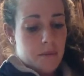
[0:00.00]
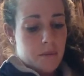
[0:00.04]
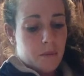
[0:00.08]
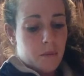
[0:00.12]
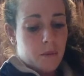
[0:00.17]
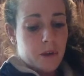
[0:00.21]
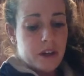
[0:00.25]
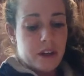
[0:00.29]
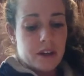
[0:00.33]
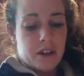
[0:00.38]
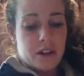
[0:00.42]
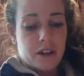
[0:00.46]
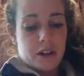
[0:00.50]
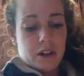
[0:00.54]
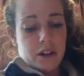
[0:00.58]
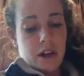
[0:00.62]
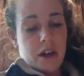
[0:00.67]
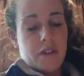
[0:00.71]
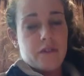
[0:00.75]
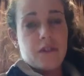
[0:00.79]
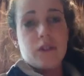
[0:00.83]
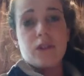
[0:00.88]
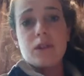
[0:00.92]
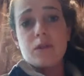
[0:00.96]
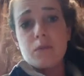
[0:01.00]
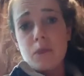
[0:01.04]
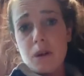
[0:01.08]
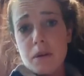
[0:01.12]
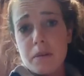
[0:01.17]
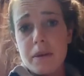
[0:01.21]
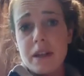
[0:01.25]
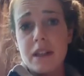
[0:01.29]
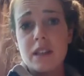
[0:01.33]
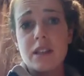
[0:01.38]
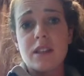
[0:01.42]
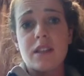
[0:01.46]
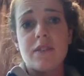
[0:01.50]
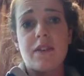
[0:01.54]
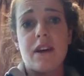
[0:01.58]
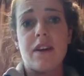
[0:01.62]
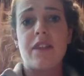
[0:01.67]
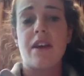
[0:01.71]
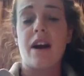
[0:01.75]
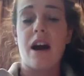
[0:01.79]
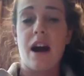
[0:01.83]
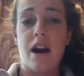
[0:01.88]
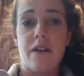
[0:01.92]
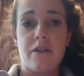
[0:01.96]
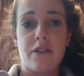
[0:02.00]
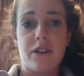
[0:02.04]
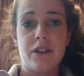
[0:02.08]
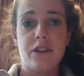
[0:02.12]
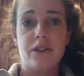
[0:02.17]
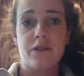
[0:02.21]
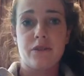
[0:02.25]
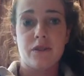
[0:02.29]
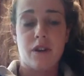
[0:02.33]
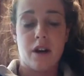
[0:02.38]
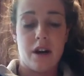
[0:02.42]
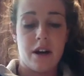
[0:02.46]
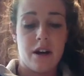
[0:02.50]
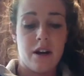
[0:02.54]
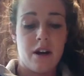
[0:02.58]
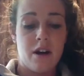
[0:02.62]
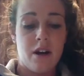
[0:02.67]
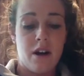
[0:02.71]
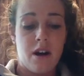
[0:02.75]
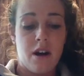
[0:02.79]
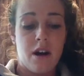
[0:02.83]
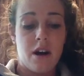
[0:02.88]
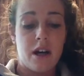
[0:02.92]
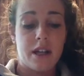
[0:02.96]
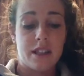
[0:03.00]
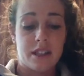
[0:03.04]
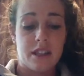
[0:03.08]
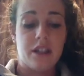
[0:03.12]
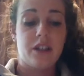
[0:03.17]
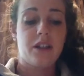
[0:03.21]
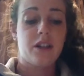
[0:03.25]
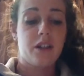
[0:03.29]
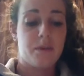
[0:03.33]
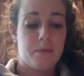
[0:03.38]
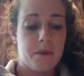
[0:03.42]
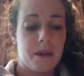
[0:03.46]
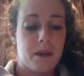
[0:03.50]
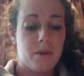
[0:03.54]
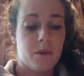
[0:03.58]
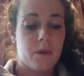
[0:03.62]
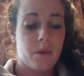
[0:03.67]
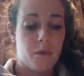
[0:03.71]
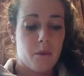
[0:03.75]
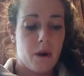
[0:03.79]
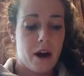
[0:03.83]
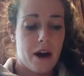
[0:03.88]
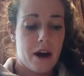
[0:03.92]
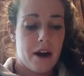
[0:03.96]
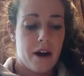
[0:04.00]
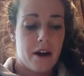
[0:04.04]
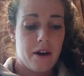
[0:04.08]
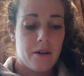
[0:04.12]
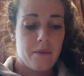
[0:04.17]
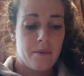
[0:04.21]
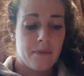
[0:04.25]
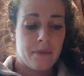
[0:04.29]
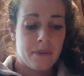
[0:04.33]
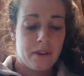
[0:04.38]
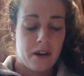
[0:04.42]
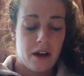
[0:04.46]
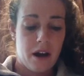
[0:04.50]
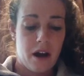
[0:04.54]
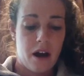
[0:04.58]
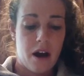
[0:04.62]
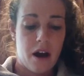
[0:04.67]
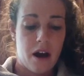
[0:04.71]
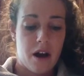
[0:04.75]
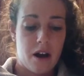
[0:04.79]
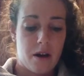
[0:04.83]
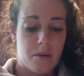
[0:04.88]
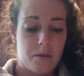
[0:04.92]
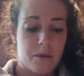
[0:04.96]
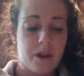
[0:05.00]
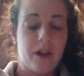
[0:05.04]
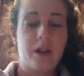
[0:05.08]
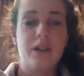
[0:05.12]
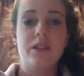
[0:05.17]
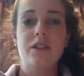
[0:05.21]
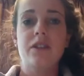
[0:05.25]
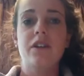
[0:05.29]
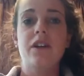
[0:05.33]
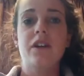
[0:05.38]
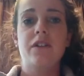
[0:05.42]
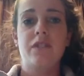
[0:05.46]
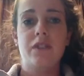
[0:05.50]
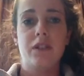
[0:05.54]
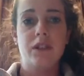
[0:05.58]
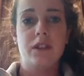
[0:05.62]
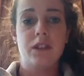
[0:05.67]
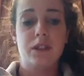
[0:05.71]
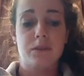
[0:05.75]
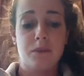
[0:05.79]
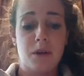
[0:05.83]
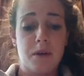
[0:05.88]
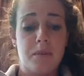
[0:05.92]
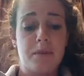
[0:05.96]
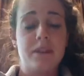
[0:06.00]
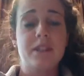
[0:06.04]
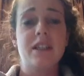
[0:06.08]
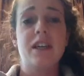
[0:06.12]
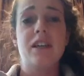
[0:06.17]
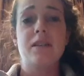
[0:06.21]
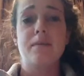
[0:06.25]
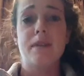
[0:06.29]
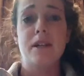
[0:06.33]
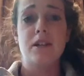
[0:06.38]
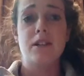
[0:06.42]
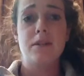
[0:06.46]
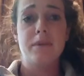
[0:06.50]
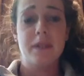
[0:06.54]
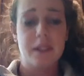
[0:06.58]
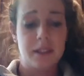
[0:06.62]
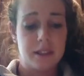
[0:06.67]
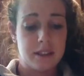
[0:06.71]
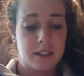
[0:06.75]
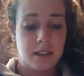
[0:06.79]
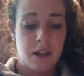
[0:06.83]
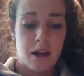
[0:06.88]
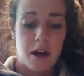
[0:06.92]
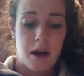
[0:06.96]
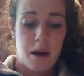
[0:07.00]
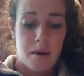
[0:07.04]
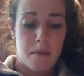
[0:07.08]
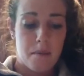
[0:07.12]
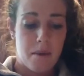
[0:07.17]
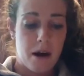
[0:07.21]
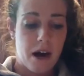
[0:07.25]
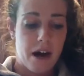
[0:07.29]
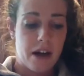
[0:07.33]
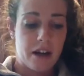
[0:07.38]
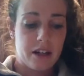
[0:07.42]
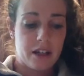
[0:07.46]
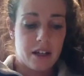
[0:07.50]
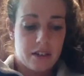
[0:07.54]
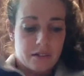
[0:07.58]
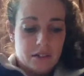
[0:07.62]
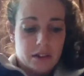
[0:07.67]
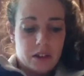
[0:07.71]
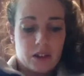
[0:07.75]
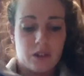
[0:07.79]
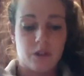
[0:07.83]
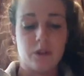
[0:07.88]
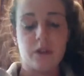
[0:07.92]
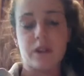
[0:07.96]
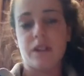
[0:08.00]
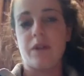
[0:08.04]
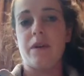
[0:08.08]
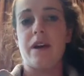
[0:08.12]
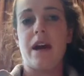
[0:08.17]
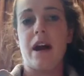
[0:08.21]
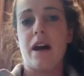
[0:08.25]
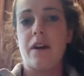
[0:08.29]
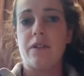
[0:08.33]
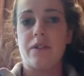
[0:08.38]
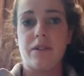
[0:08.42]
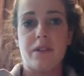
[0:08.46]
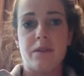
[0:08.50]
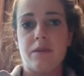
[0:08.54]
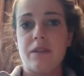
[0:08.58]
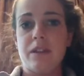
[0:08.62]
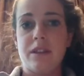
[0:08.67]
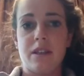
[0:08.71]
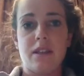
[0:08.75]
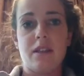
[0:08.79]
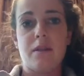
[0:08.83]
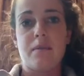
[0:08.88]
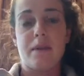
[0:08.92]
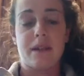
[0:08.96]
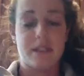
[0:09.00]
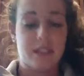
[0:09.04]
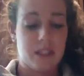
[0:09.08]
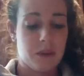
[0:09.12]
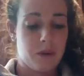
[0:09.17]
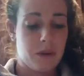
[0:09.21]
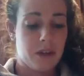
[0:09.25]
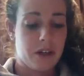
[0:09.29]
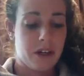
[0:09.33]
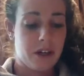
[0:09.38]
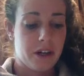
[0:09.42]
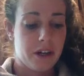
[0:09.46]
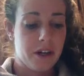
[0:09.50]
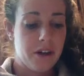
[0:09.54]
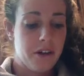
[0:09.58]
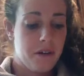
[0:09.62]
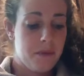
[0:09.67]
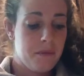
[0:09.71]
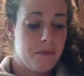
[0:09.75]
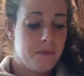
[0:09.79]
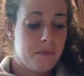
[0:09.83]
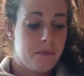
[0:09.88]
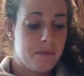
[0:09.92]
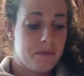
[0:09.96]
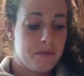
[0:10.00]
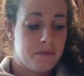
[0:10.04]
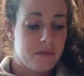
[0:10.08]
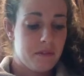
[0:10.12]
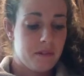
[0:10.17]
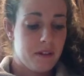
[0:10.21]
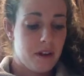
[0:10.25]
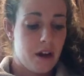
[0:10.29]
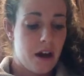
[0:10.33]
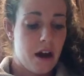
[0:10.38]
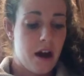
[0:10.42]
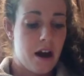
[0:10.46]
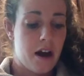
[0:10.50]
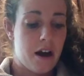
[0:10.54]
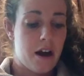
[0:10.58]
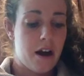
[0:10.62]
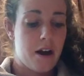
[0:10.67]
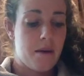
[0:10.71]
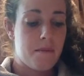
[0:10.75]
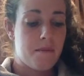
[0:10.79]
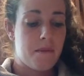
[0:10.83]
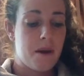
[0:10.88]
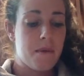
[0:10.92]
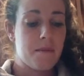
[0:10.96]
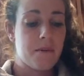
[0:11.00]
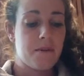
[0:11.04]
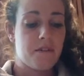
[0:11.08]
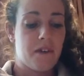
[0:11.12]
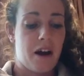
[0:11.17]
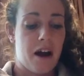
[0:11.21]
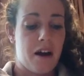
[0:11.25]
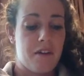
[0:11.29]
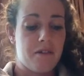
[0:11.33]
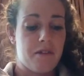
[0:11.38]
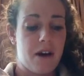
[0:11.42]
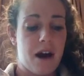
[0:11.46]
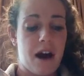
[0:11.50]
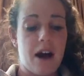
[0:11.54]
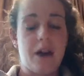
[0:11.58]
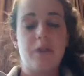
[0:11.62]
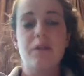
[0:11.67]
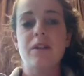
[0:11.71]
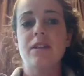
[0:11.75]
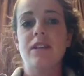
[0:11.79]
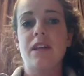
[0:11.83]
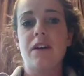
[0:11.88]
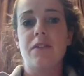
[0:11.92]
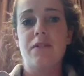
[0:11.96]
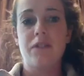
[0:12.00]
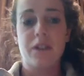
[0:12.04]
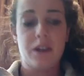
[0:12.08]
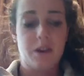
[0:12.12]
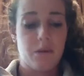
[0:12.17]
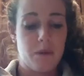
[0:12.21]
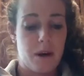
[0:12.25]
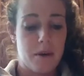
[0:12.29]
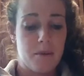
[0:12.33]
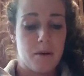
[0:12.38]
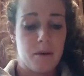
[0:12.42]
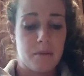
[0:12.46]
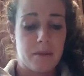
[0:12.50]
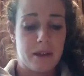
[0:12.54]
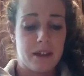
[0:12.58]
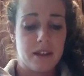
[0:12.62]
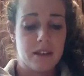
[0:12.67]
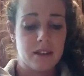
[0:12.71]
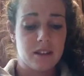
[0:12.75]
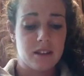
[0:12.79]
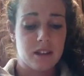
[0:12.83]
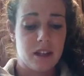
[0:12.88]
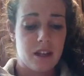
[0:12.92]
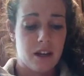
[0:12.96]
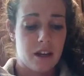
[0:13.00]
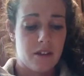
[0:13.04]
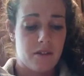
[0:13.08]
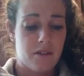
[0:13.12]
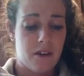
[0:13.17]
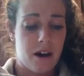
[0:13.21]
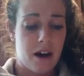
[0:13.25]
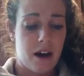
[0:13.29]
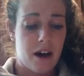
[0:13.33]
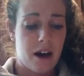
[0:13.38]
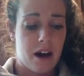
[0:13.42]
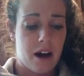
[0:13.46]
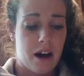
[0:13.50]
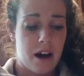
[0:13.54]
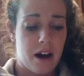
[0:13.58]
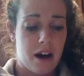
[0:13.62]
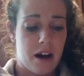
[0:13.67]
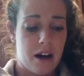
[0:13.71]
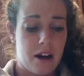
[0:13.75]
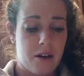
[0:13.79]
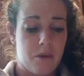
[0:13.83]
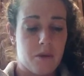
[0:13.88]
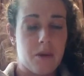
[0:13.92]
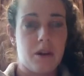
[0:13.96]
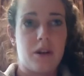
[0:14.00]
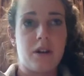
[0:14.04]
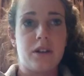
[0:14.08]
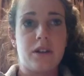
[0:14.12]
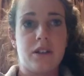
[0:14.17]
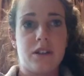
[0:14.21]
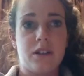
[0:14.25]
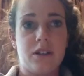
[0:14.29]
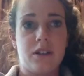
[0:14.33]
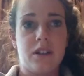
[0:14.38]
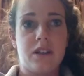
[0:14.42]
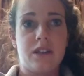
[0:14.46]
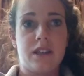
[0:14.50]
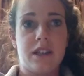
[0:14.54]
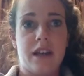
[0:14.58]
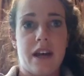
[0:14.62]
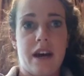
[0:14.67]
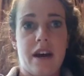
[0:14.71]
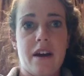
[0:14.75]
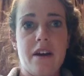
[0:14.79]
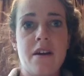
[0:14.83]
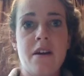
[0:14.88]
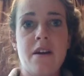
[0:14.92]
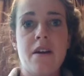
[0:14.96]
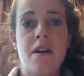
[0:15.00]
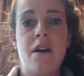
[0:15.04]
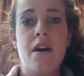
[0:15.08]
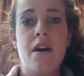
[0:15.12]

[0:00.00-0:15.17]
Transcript: We could have used more beans to find the average of what a singular bean would weigh. We also could have used more precise measurements, but given the tools that we had, we did the best that we could. Number 5, I would definitely weigh more beans if I were to do this again.